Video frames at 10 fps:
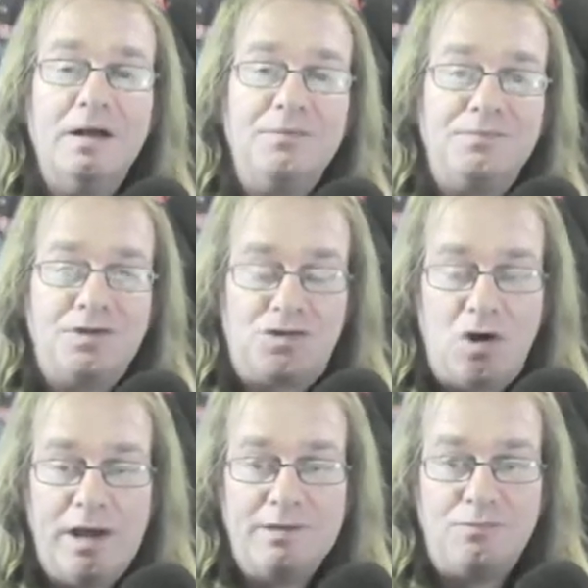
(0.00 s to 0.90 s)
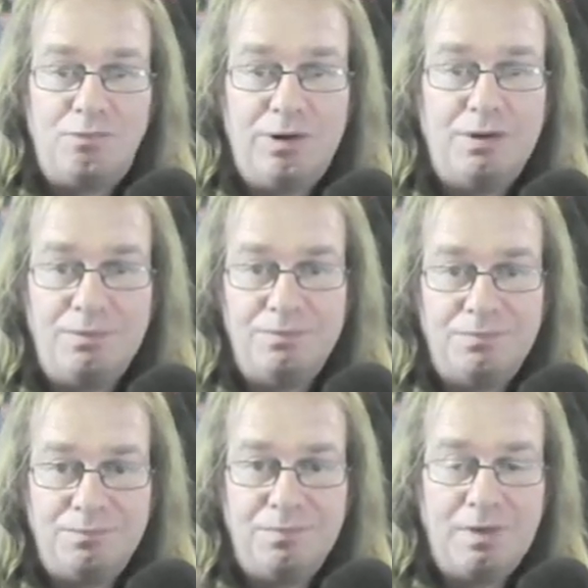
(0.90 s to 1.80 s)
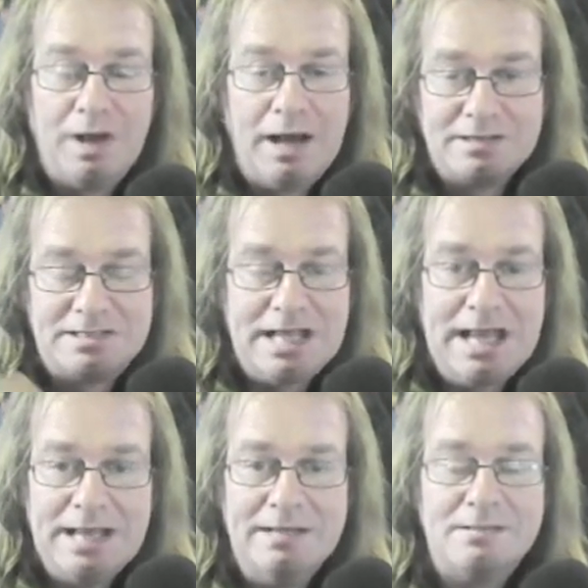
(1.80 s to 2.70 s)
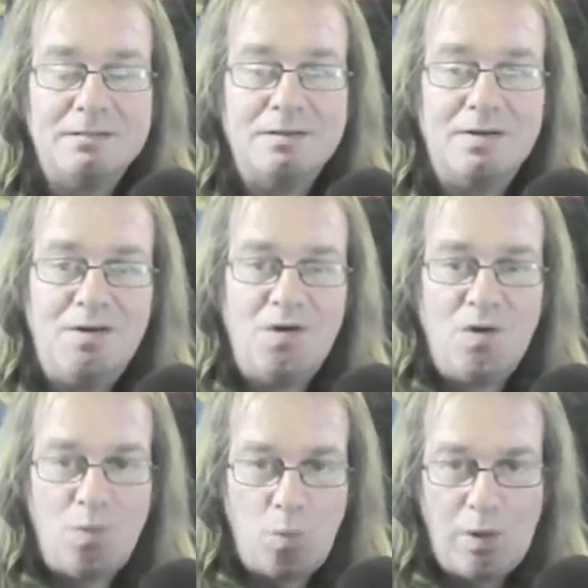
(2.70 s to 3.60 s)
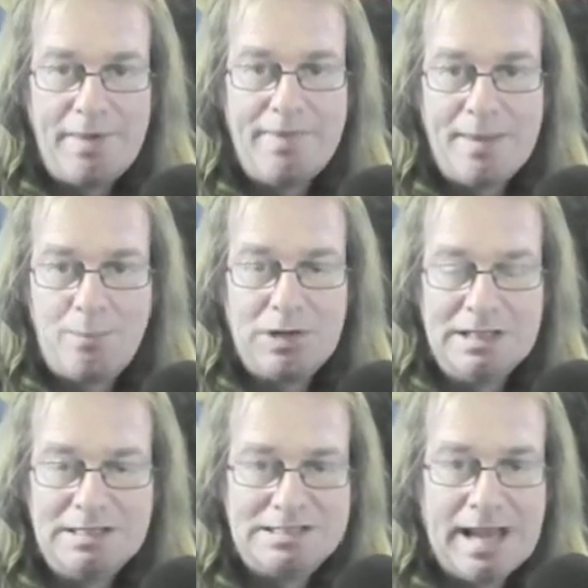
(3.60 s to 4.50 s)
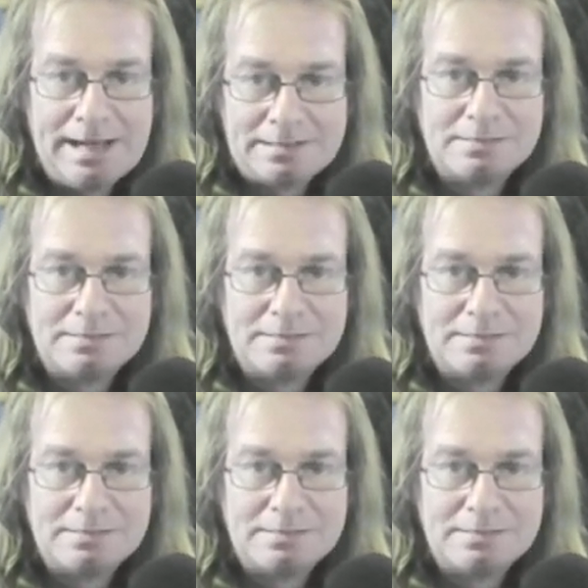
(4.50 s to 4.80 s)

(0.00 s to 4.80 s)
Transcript: to try and understand where their body is at.